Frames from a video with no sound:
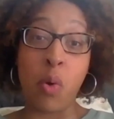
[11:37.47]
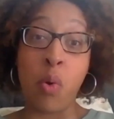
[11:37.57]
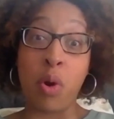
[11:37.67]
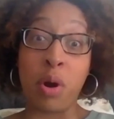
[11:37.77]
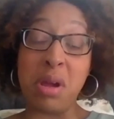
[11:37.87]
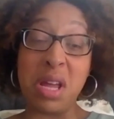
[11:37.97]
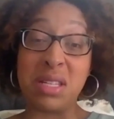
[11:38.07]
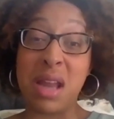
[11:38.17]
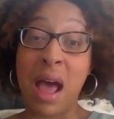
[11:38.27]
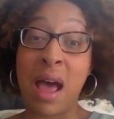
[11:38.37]
or
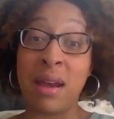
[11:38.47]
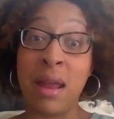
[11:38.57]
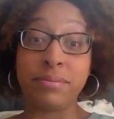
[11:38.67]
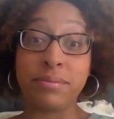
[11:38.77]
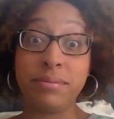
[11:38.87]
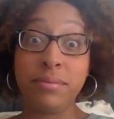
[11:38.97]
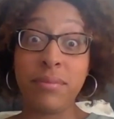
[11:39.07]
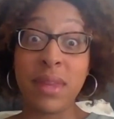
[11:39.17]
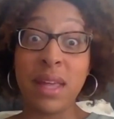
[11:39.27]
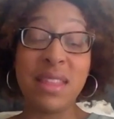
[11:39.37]
it's not
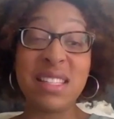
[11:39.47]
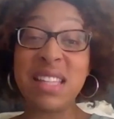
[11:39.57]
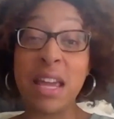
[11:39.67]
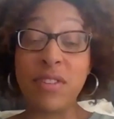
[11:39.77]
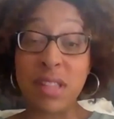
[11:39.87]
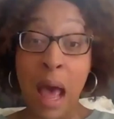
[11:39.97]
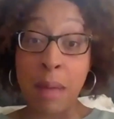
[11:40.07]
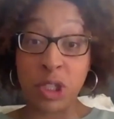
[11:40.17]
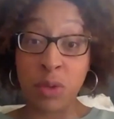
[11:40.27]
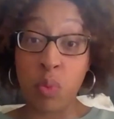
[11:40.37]
the safest
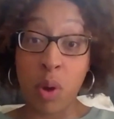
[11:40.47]
option?